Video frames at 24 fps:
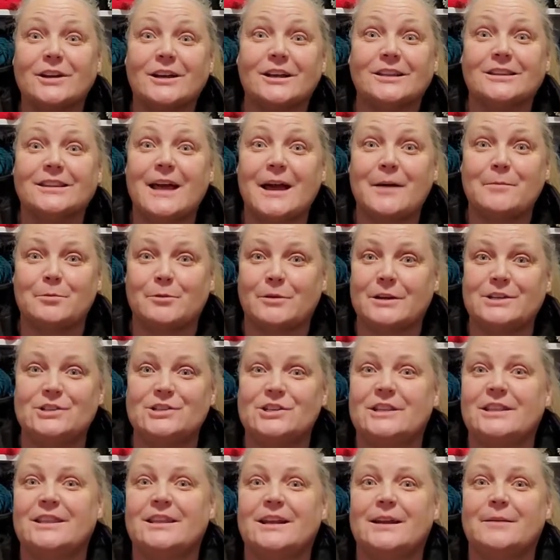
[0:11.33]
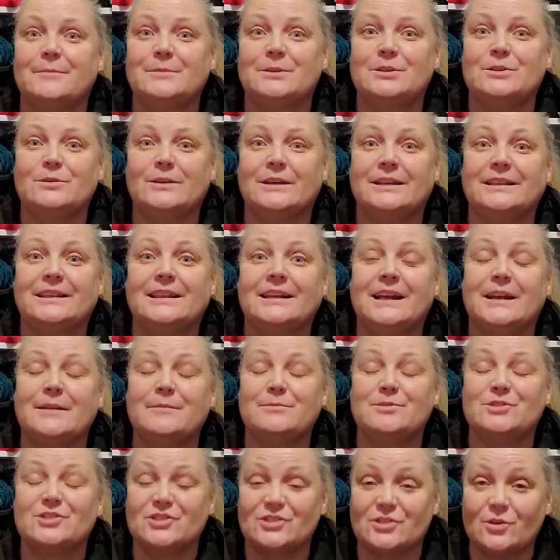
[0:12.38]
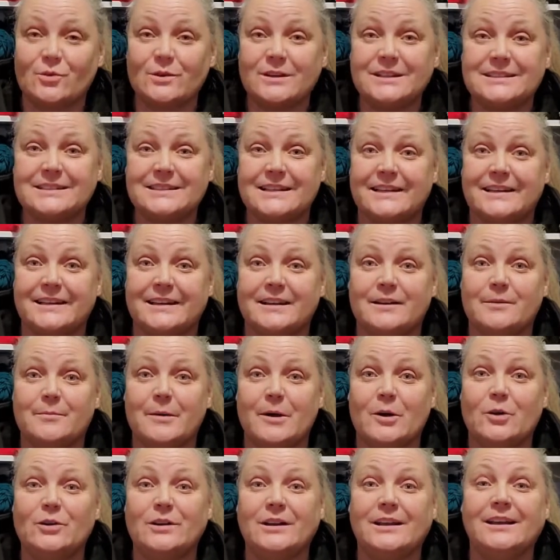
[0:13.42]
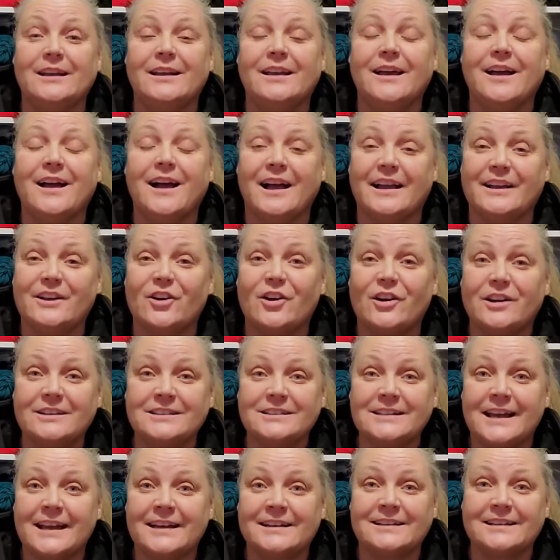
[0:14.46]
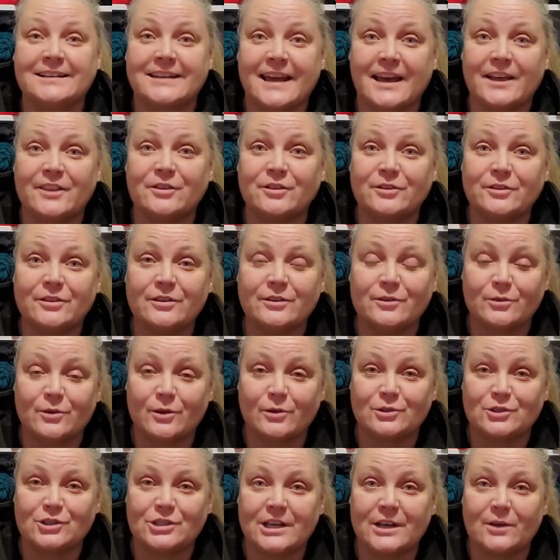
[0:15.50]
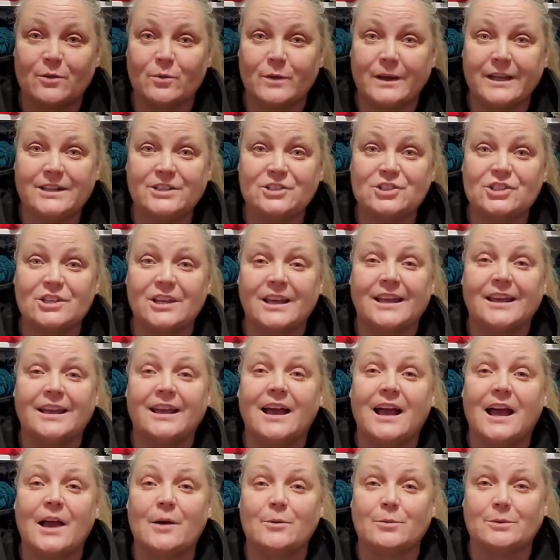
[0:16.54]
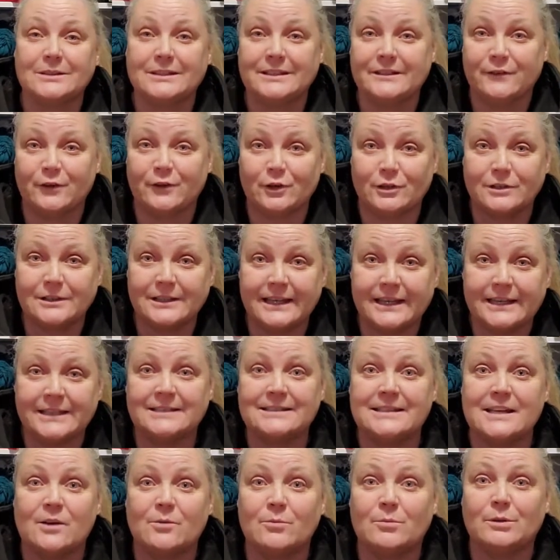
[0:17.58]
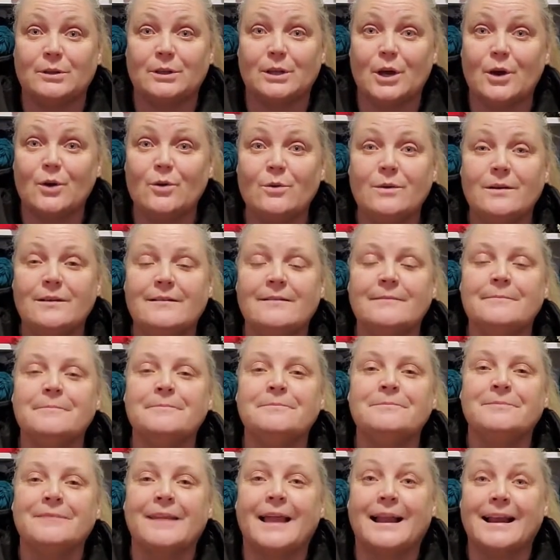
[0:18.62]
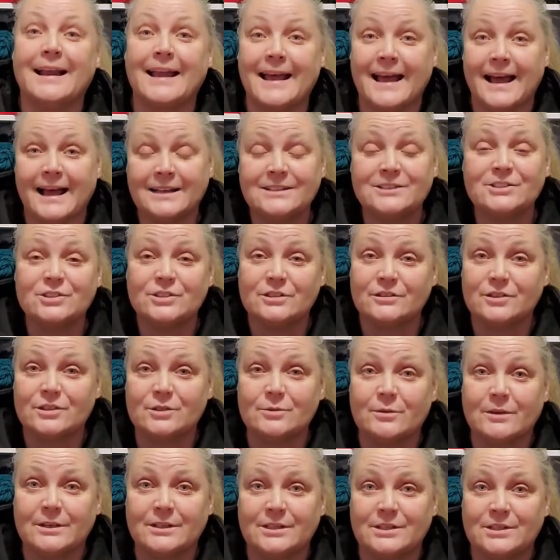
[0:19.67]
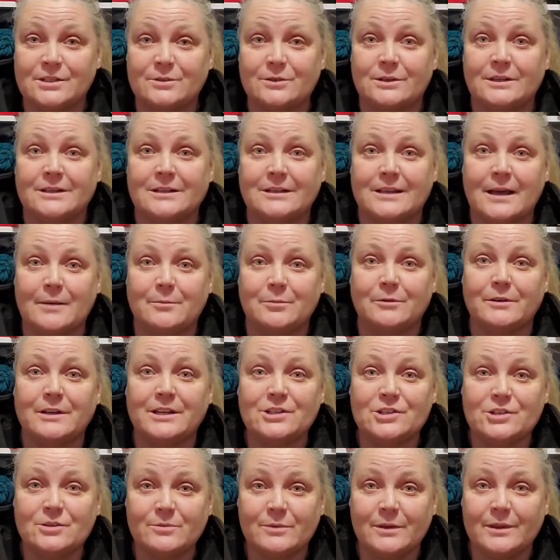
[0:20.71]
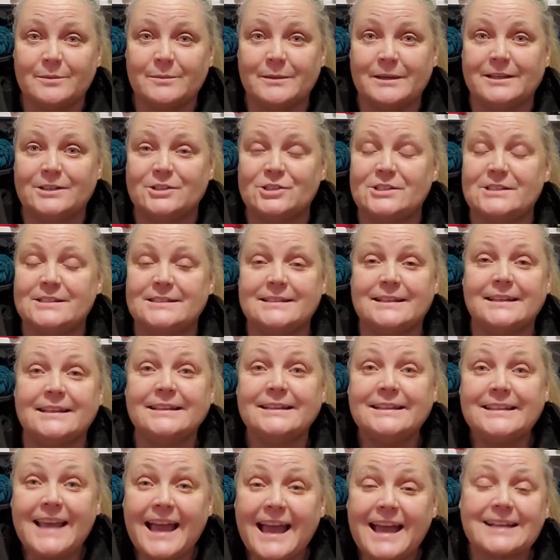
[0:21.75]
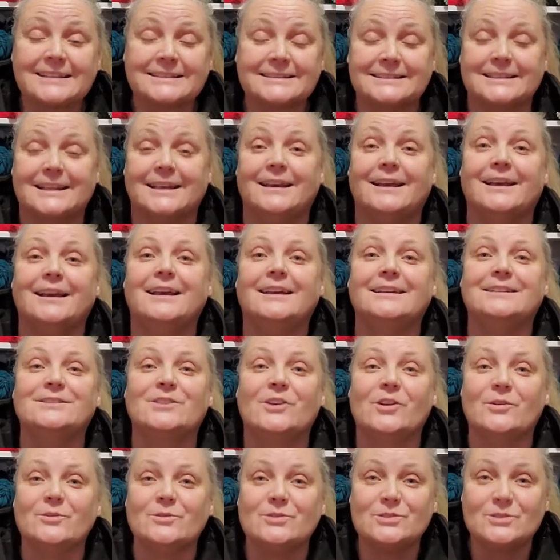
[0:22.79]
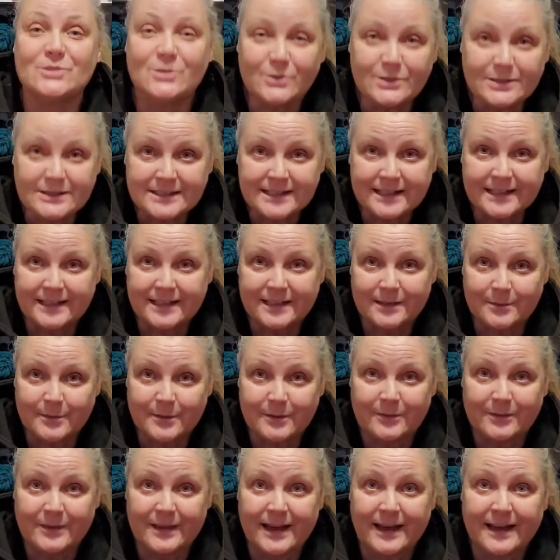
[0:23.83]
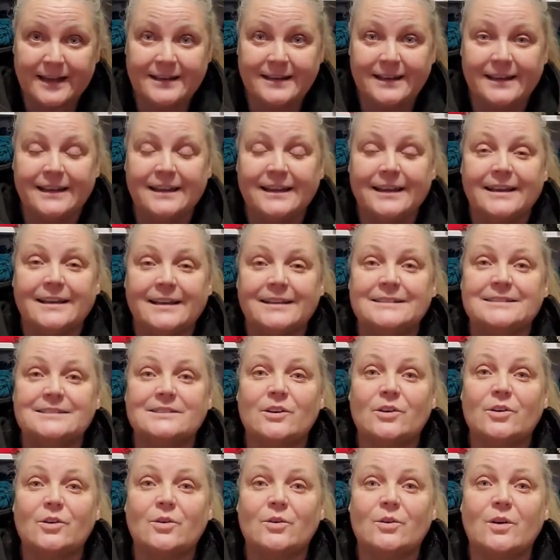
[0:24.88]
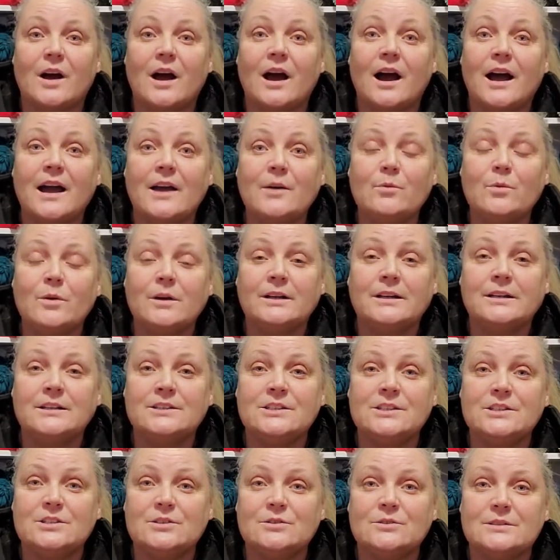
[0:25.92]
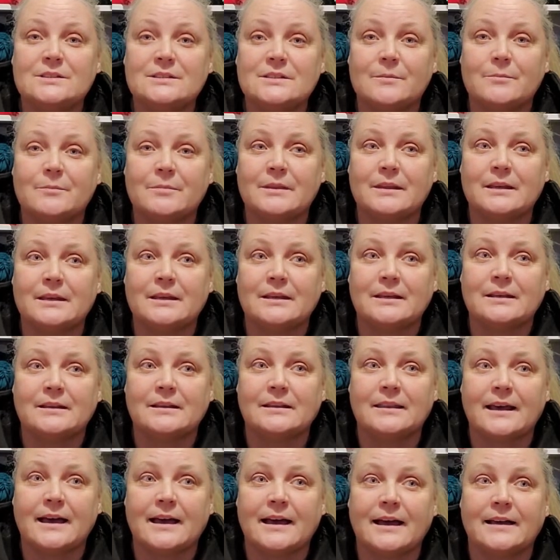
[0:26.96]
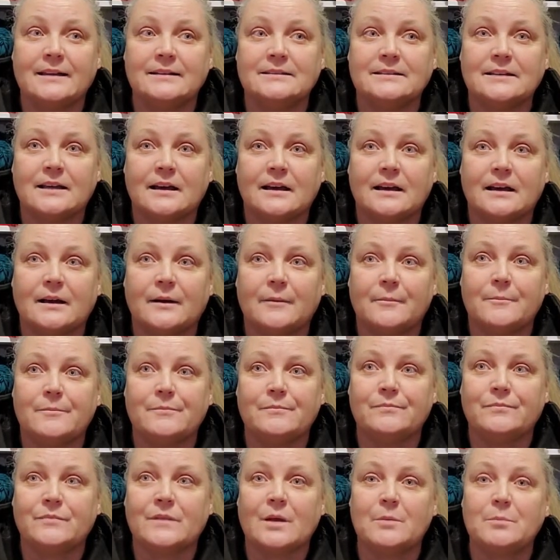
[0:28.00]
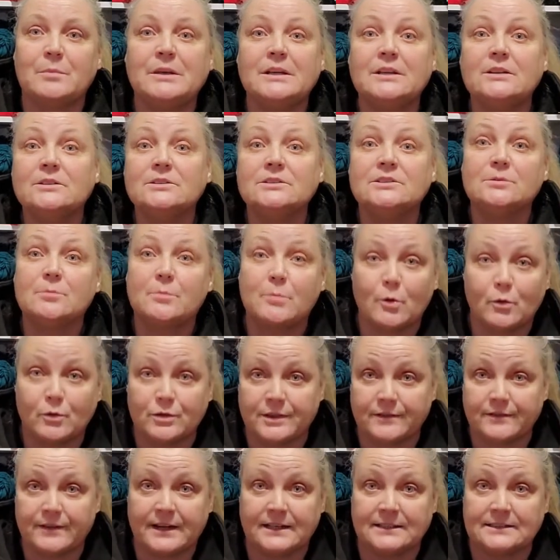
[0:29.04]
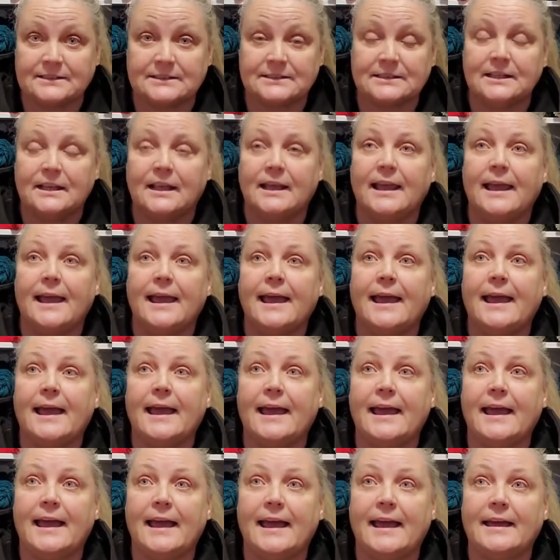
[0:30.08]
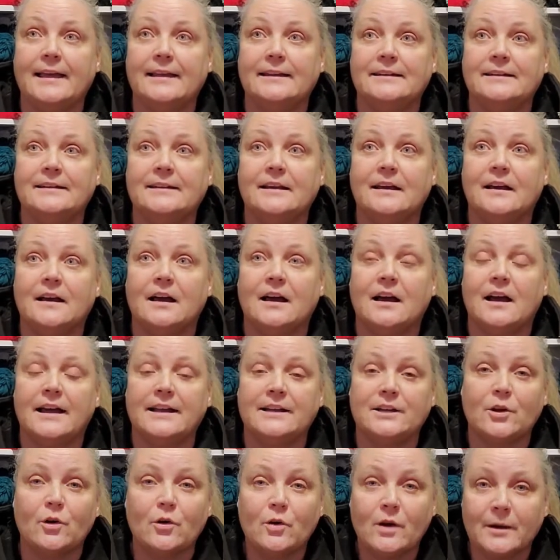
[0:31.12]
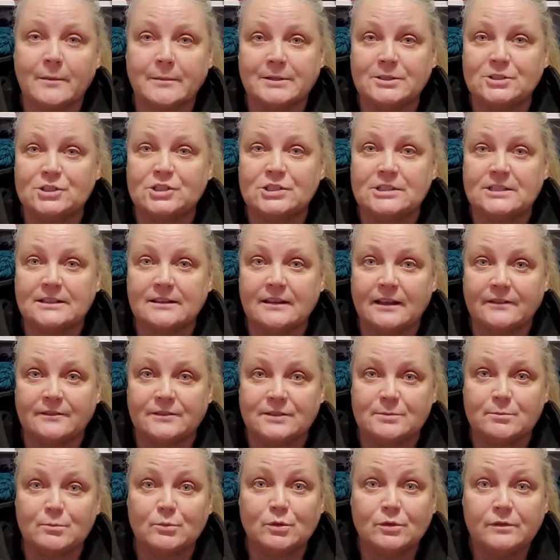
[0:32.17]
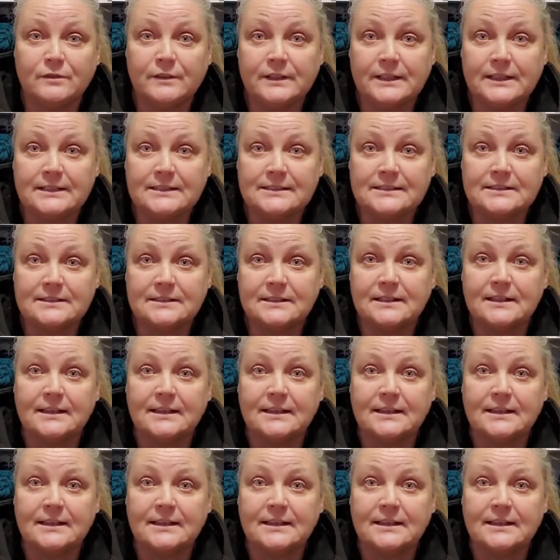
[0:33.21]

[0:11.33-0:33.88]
collaboration that I'm doing that I'm so excited about. I contacted Heather, the Crochet Witch. I will leave her link down below. And I asked her if she wanted to do a collaboration with me, and she said yes. So I was so excited about that. So I wanted to do something that um, appealed to both of us. And I know how much she loves movies,